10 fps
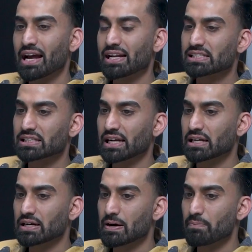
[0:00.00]
And it's like
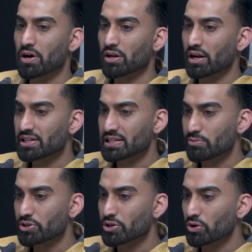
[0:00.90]
a lot of the time
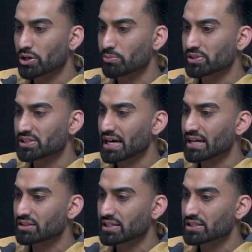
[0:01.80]
when you're working with these
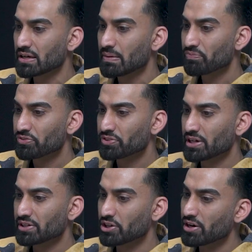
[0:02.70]
athletes,
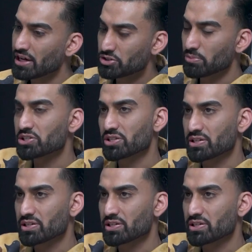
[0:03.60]
they're not so much.